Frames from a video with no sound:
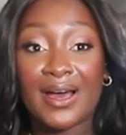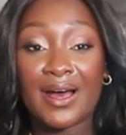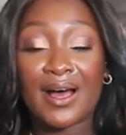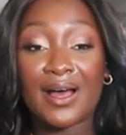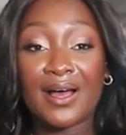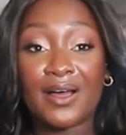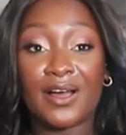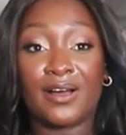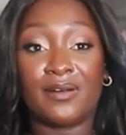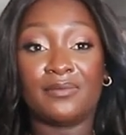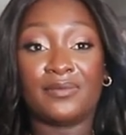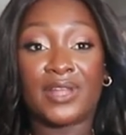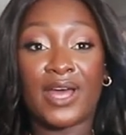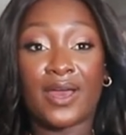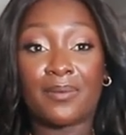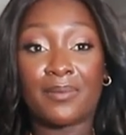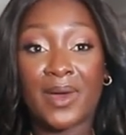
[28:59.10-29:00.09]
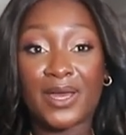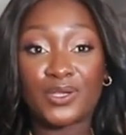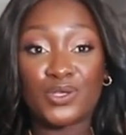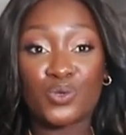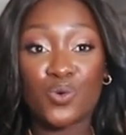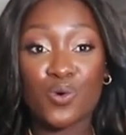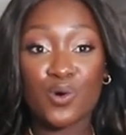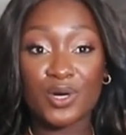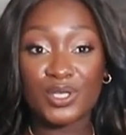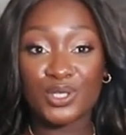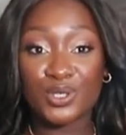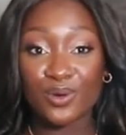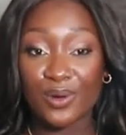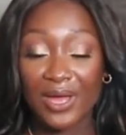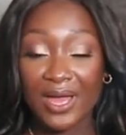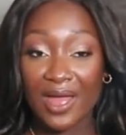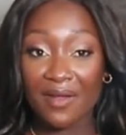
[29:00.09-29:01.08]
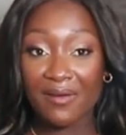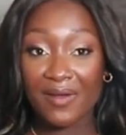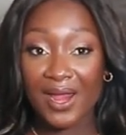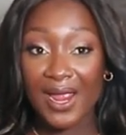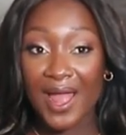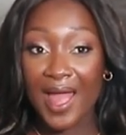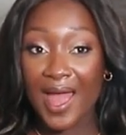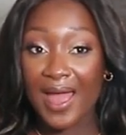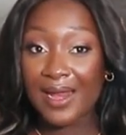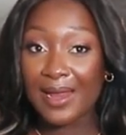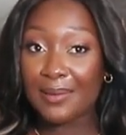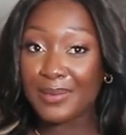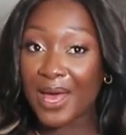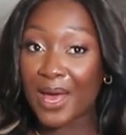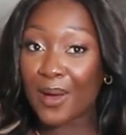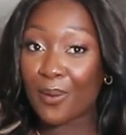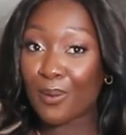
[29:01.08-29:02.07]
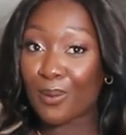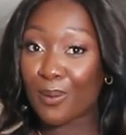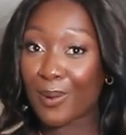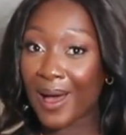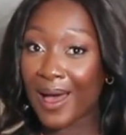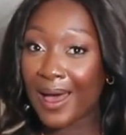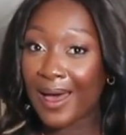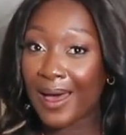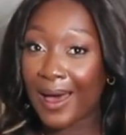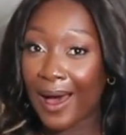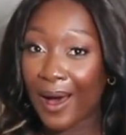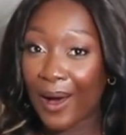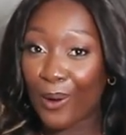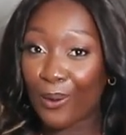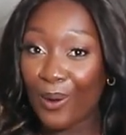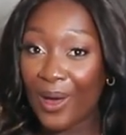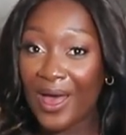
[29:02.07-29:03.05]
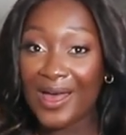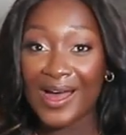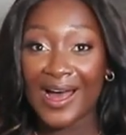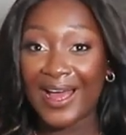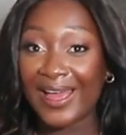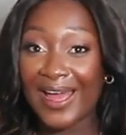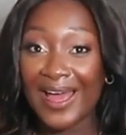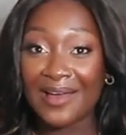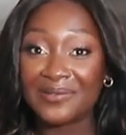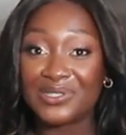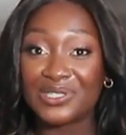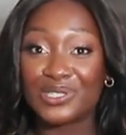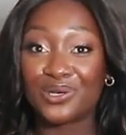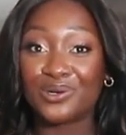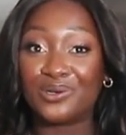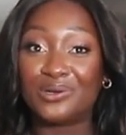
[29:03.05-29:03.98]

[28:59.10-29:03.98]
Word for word: um like my torso area and i'm like wow i have to show